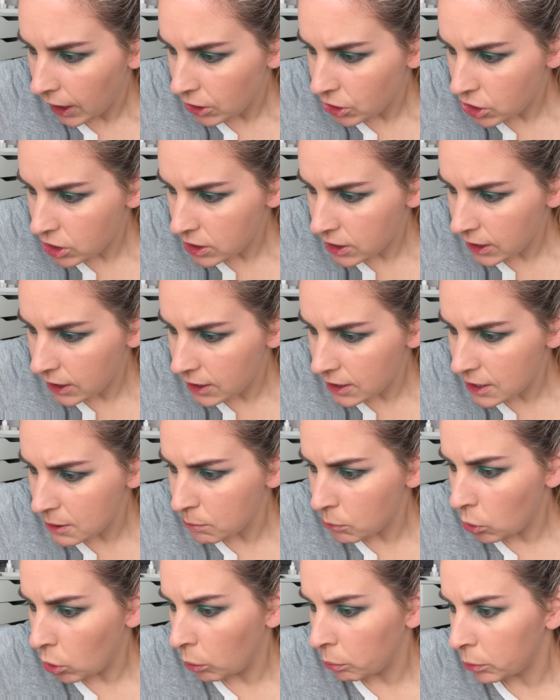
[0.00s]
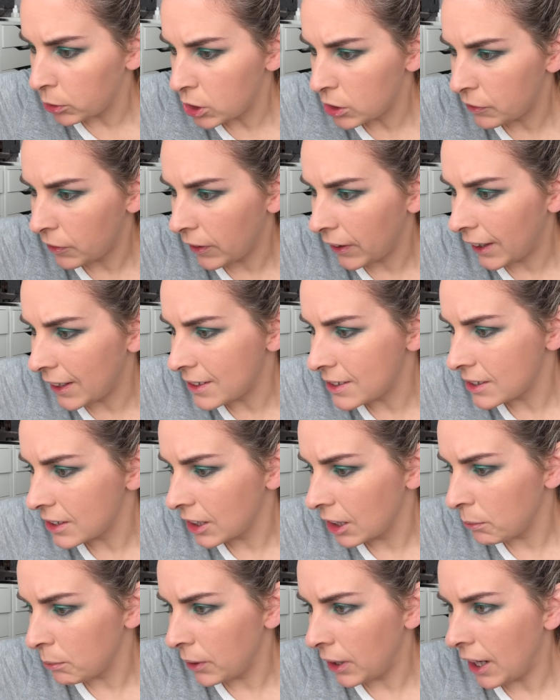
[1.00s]
Just need a small brush for this.
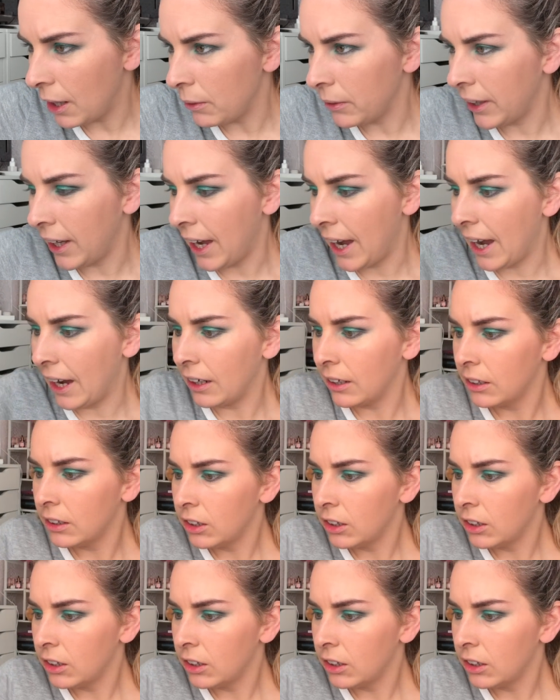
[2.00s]
Can we get... Yeah.